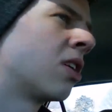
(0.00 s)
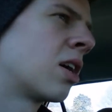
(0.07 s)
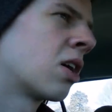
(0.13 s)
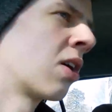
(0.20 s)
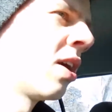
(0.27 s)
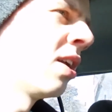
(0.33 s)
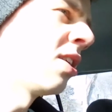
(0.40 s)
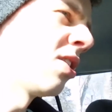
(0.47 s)

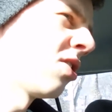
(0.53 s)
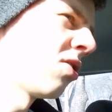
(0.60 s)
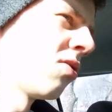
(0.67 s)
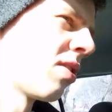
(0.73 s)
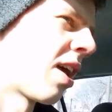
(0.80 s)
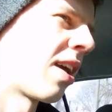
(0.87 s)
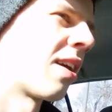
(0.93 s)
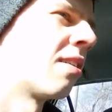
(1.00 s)
singer, and I just
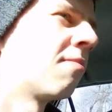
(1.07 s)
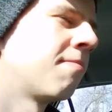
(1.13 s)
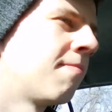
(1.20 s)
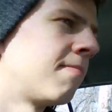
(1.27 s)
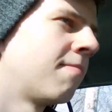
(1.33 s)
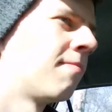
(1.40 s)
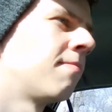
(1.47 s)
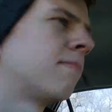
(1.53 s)
don't like it.
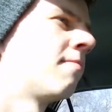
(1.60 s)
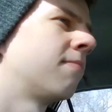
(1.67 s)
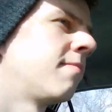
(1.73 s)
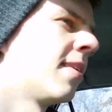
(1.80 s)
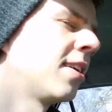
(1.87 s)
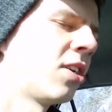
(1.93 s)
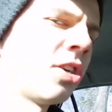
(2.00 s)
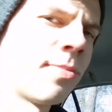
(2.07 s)

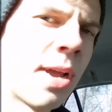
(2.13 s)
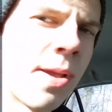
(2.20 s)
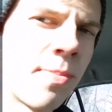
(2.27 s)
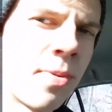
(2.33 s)
That's just my